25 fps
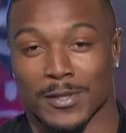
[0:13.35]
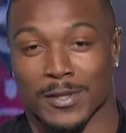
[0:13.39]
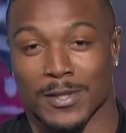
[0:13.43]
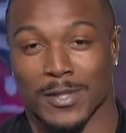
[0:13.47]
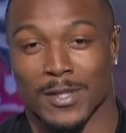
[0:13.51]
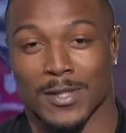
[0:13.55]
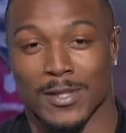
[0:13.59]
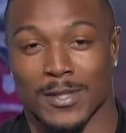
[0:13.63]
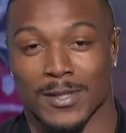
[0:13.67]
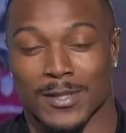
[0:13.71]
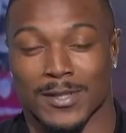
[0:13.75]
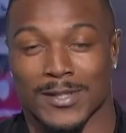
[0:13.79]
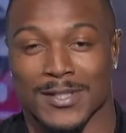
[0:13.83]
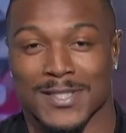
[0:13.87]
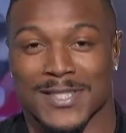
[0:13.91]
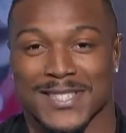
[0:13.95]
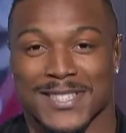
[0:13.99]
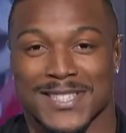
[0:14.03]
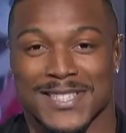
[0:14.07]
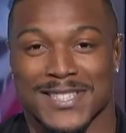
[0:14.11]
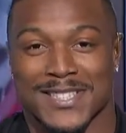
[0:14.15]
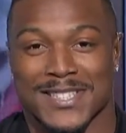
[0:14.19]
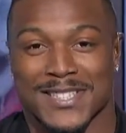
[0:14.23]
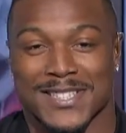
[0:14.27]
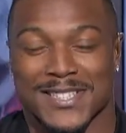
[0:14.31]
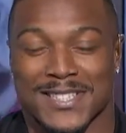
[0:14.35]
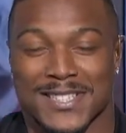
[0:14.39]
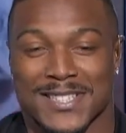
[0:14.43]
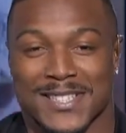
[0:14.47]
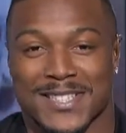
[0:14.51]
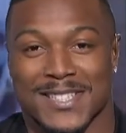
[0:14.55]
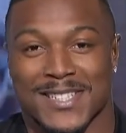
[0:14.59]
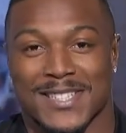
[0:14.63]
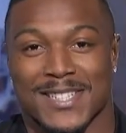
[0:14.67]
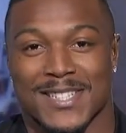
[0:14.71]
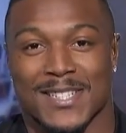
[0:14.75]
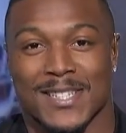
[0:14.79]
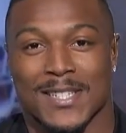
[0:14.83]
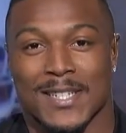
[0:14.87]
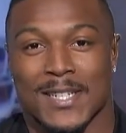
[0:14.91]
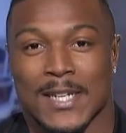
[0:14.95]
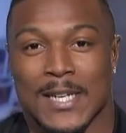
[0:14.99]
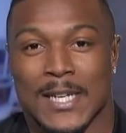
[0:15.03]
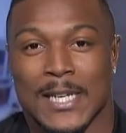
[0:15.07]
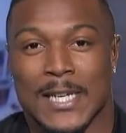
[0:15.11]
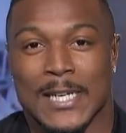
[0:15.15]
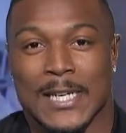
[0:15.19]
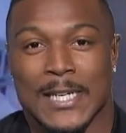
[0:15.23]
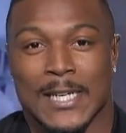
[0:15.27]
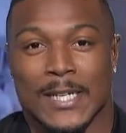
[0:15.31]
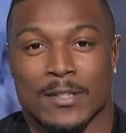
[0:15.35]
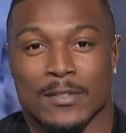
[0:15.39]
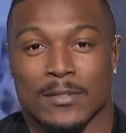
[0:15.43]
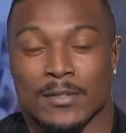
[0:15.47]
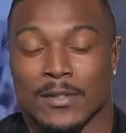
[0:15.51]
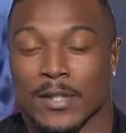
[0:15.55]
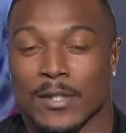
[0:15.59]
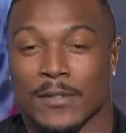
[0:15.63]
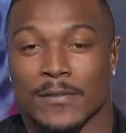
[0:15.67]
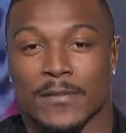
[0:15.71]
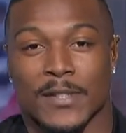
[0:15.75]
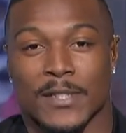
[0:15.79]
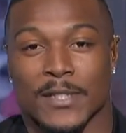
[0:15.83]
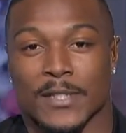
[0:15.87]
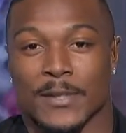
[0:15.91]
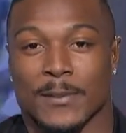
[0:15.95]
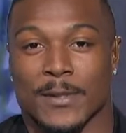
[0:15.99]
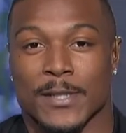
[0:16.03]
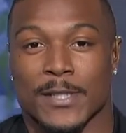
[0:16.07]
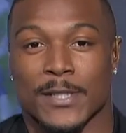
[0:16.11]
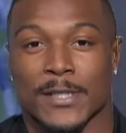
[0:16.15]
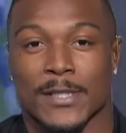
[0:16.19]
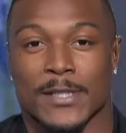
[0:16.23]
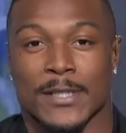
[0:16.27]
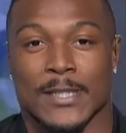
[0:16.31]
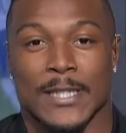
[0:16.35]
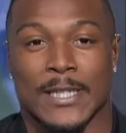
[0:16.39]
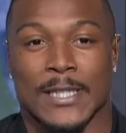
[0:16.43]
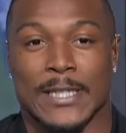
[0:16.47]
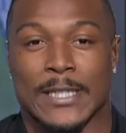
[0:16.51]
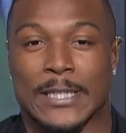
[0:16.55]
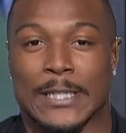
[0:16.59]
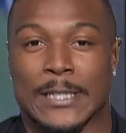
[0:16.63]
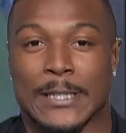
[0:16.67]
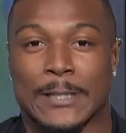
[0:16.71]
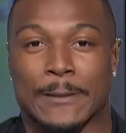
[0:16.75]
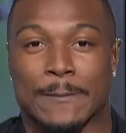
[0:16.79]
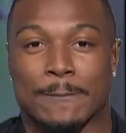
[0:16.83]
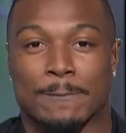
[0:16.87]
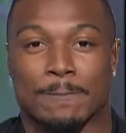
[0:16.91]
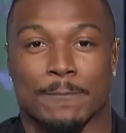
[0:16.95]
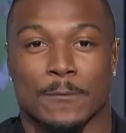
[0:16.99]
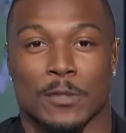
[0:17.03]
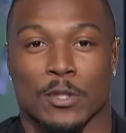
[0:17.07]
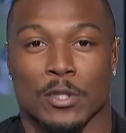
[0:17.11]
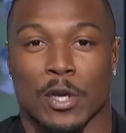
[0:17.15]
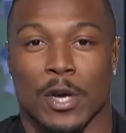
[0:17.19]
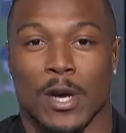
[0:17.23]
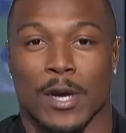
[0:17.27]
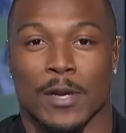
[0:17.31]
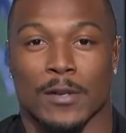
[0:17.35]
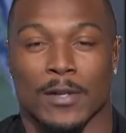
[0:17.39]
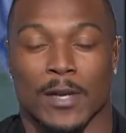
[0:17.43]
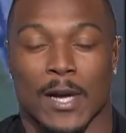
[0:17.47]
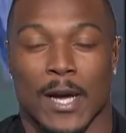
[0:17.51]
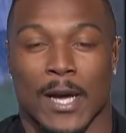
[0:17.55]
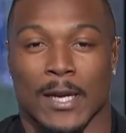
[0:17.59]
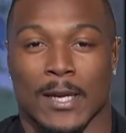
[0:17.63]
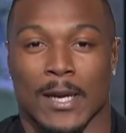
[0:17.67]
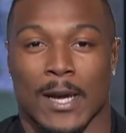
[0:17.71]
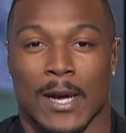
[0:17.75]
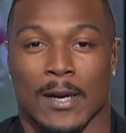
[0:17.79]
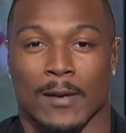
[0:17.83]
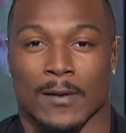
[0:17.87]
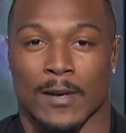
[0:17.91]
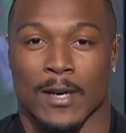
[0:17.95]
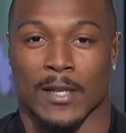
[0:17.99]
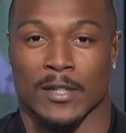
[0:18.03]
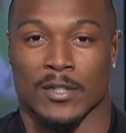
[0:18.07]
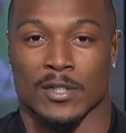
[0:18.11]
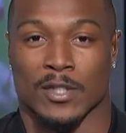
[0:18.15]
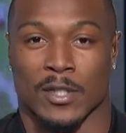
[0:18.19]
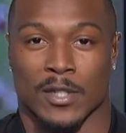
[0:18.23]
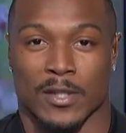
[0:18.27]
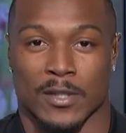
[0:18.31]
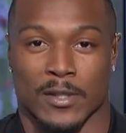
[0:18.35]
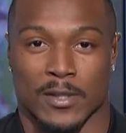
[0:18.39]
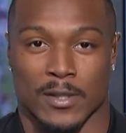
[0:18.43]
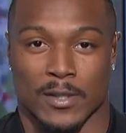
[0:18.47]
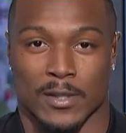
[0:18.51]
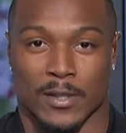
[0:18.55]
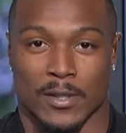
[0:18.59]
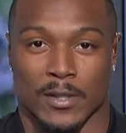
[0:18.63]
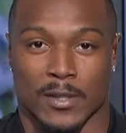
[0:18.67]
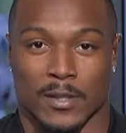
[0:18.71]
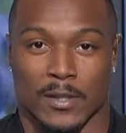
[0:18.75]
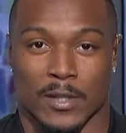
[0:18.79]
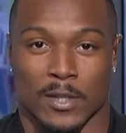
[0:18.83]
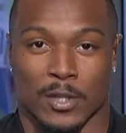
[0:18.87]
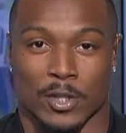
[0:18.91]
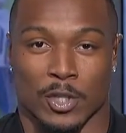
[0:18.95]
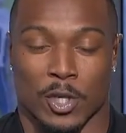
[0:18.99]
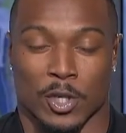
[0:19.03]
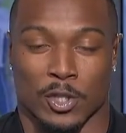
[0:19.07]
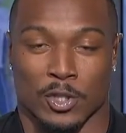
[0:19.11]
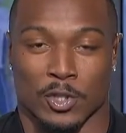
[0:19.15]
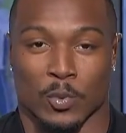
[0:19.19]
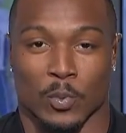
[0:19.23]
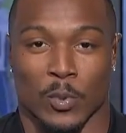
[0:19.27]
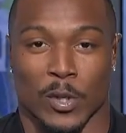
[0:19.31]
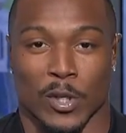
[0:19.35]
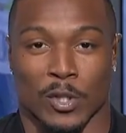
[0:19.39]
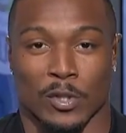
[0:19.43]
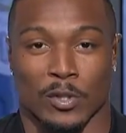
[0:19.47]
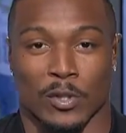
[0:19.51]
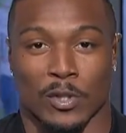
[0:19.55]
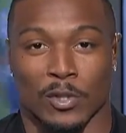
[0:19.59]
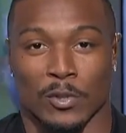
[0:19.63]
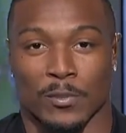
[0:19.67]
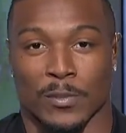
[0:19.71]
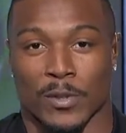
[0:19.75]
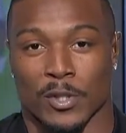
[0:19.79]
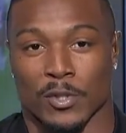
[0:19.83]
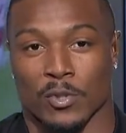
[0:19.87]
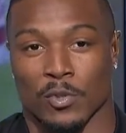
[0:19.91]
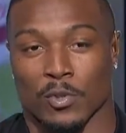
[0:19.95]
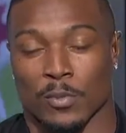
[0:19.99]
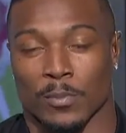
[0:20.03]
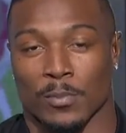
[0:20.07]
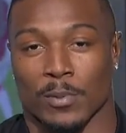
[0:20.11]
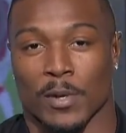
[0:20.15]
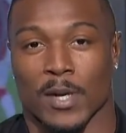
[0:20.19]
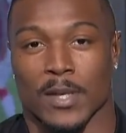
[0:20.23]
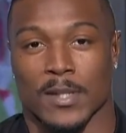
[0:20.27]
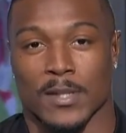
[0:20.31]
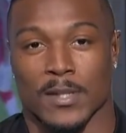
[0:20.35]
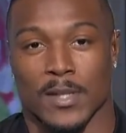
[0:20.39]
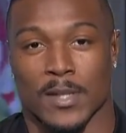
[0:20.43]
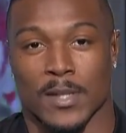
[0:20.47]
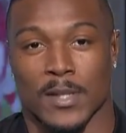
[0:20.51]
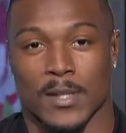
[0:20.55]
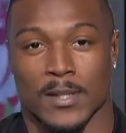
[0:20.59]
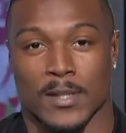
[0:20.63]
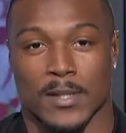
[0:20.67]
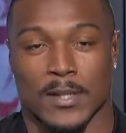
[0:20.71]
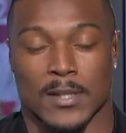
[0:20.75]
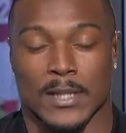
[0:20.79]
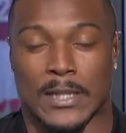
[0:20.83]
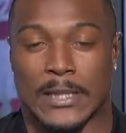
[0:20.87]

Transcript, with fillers: So, why Baltimore? Defense, man. Uh, you know, I, I, got a chance to, to talk to Weddle a little bit through the process.